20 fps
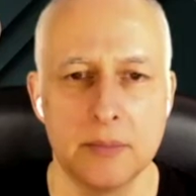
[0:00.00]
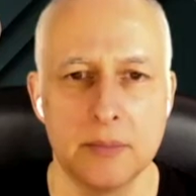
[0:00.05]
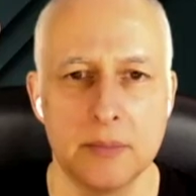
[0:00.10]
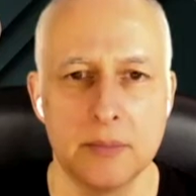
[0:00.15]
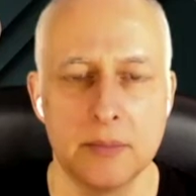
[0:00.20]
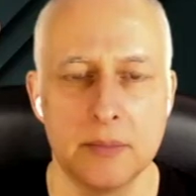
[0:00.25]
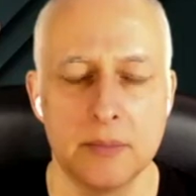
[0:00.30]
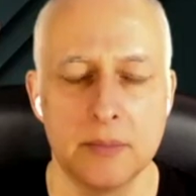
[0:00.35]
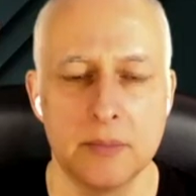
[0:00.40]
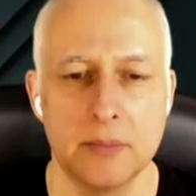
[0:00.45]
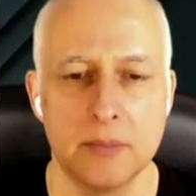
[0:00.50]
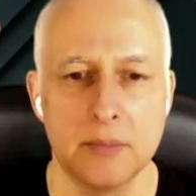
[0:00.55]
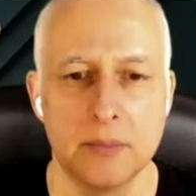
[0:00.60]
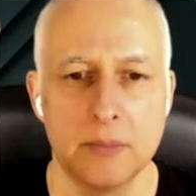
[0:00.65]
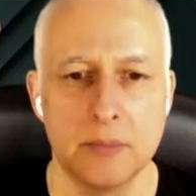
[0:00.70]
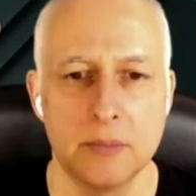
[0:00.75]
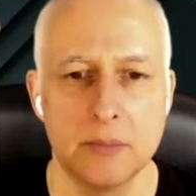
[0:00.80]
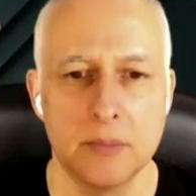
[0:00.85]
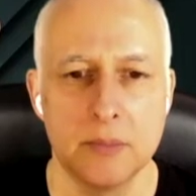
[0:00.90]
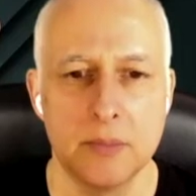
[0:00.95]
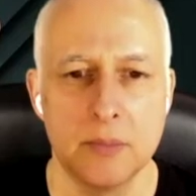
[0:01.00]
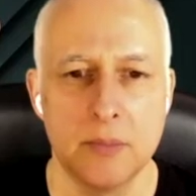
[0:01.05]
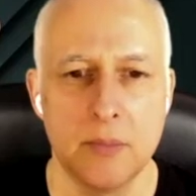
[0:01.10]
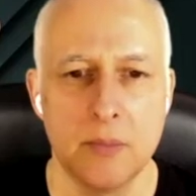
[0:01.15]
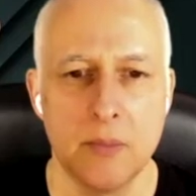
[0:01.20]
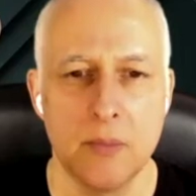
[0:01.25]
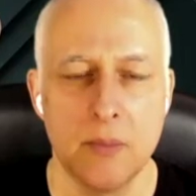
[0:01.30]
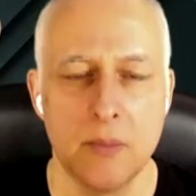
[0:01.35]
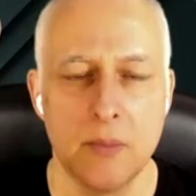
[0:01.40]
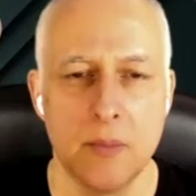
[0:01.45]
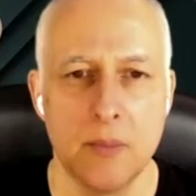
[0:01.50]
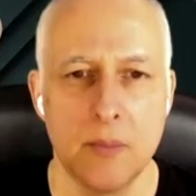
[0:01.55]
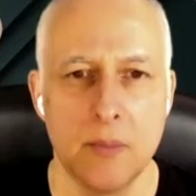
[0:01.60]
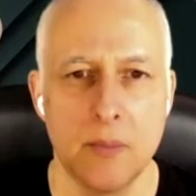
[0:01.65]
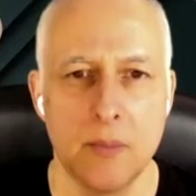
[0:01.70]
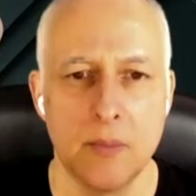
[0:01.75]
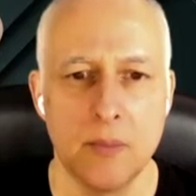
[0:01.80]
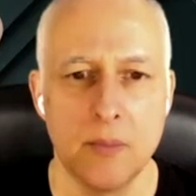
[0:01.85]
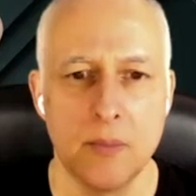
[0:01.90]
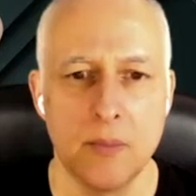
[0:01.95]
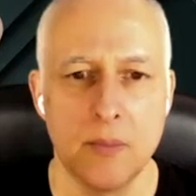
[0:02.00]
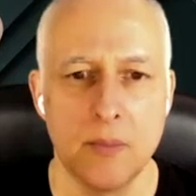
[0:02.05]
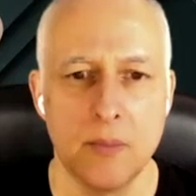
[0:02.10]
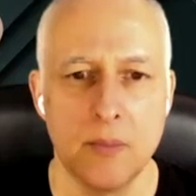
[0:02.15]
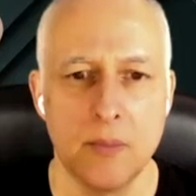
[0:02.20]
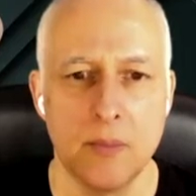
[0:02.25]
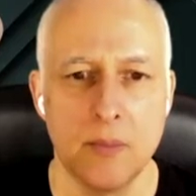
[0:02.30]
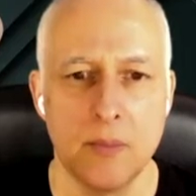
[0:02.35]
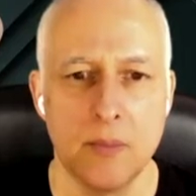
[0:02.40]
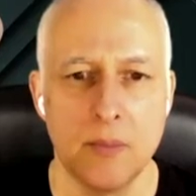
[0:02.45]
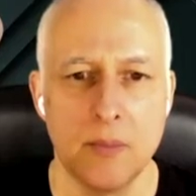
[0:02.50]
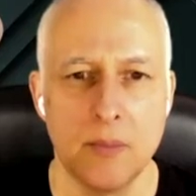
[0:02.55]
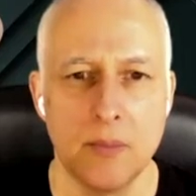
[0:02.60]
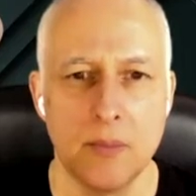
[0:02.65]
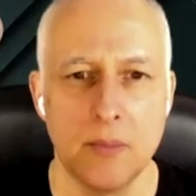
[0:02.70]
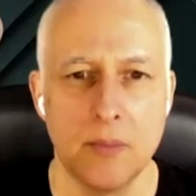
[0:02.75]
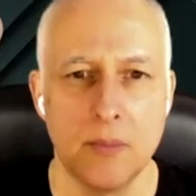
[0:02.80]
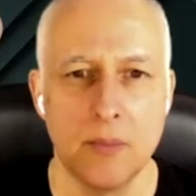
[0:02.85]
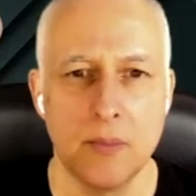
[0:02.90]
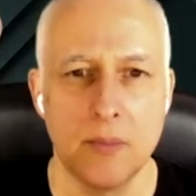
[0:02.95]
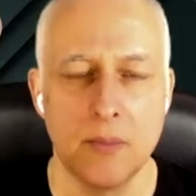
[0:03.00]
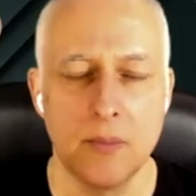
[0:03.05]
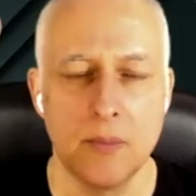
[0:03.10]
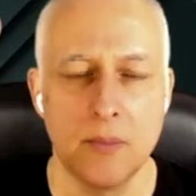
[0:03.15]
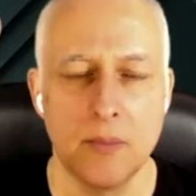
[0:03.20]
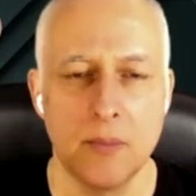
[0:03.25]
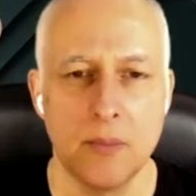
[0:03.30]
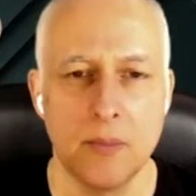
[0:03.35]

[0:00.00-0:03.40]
The person shown says nothing.